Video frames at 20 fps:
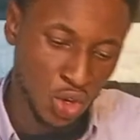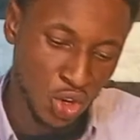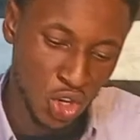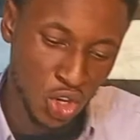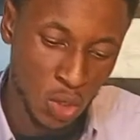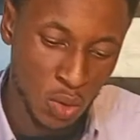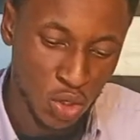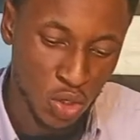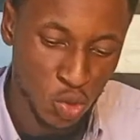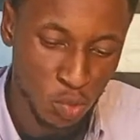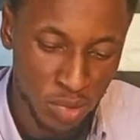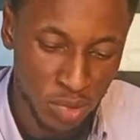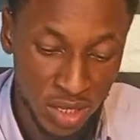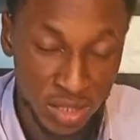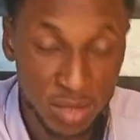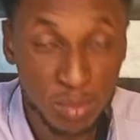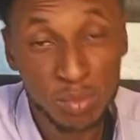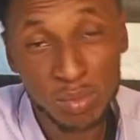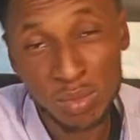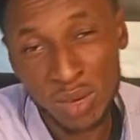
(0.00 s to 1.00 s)
You don't want to
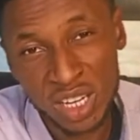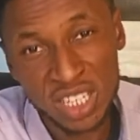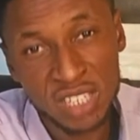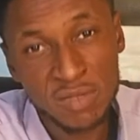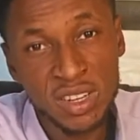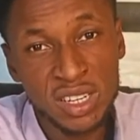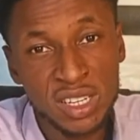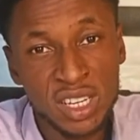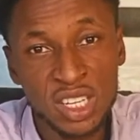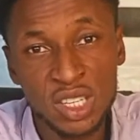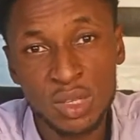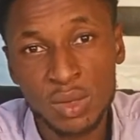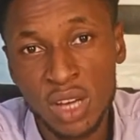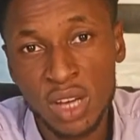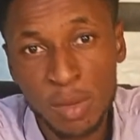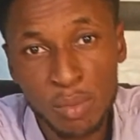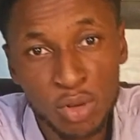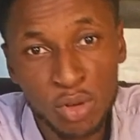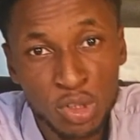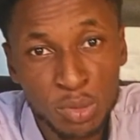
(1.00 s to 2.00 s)
plant cassava. Takes
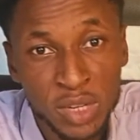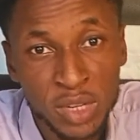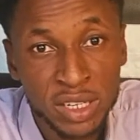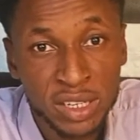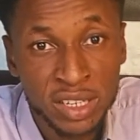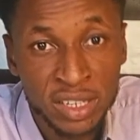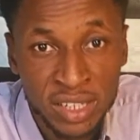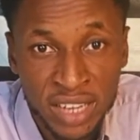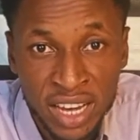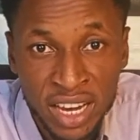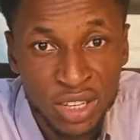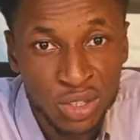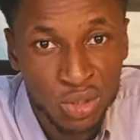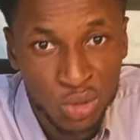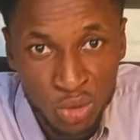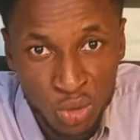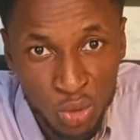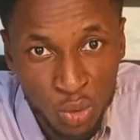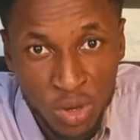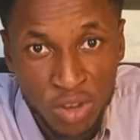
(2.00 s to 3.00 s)
approximately 9
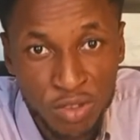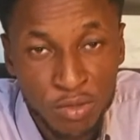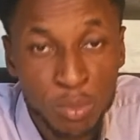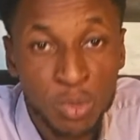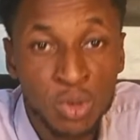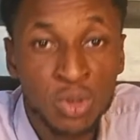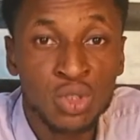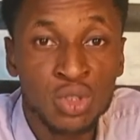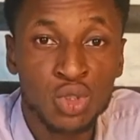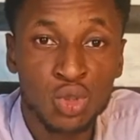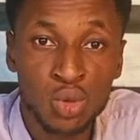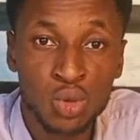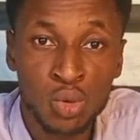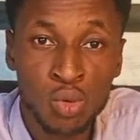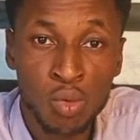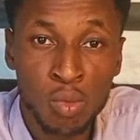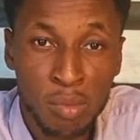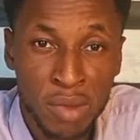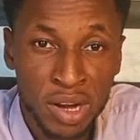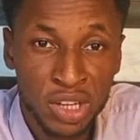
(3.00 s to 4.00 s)
to 12 months
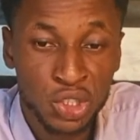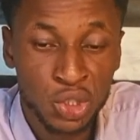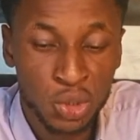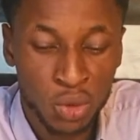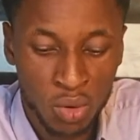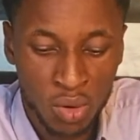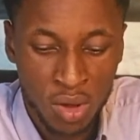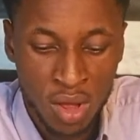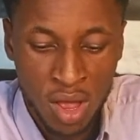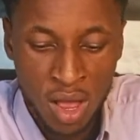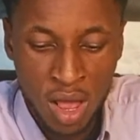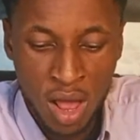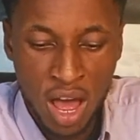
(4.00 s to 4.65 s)
to mature,